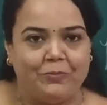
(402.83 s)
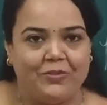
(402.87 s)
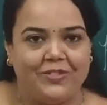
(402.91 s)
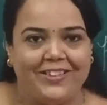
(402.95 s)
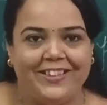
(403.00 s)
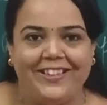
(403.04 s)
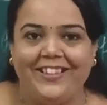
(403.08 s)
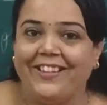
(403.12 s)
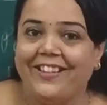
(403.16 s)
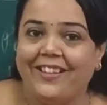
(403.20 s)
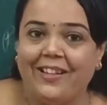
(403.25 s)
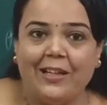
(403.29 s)

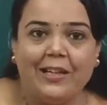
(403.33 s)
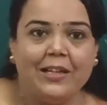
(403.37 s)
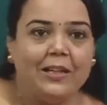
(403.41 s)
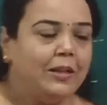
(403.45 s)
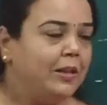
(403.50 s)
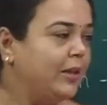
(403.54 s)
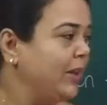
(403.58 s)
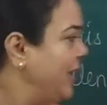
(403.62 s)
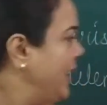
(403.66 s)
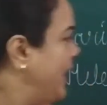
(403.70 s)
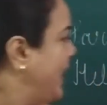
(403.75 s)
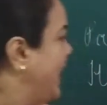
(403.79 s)
Here,
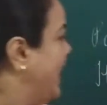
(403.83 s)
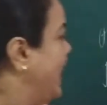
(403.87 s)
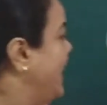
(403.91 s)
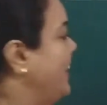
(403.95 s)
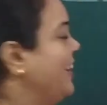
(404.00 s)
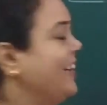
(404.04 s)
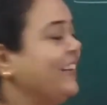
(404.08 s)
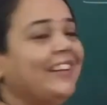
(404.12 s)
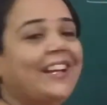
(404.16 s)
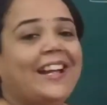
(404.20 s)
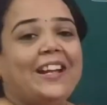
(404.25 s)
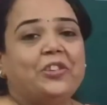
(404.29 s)

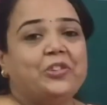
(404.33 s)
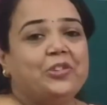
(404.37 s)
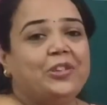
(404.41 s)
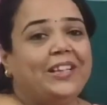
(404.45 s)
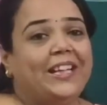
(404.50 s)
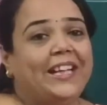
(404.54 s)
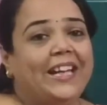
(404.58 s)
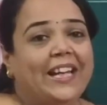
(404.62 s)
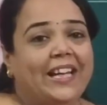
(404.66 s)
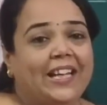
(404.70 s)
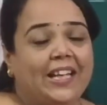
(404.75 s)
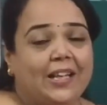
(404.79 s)

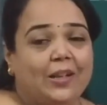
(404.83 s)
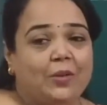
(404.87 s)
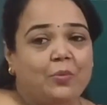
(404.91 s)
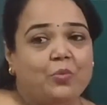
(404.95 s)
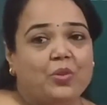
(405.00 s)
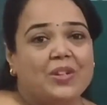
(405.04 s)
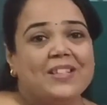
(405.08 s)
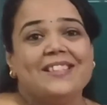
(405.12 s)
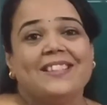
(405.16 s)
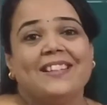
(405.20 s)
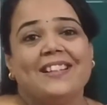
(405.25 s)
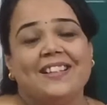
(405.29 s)
Helen
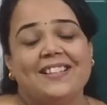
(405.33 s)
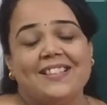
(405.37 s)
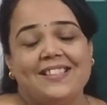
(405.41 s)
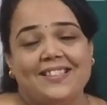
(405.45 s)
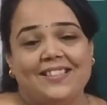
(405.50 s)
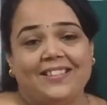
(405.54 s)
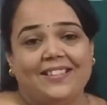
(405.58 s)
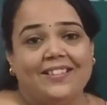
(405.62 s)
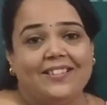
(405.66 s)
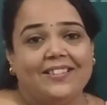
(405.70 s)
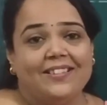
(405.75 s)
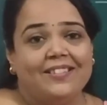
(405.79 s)
was
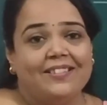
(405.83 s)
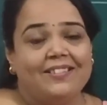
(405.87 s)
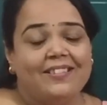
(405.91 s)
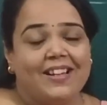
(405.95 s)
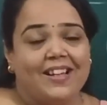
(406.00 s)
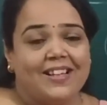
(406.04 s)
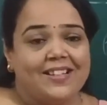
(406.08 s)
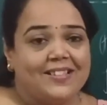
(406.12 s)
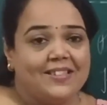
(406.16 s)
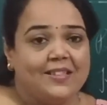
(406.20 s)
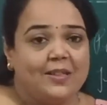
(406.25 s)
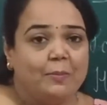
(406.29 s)
considered
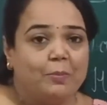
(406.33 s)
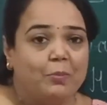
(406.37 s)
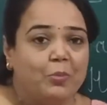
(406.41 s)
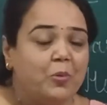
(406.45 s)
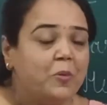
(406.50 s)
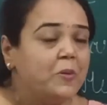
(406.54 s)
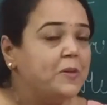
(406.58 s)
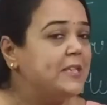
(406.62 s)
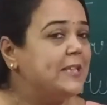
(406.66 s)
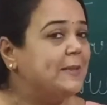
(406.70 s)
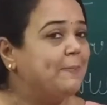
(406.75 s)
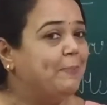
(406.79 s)
as the
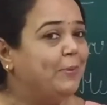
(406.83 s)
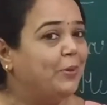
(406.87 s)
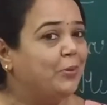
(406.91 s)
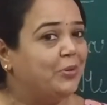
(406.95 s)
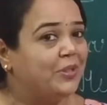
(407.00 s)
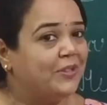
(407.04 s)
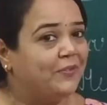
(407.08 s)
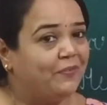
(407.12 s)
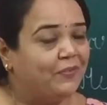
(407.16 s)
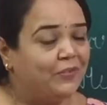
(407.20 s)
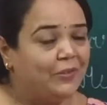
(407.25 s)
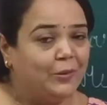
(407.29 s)
most
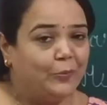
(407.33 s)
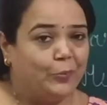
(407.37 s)
beautiful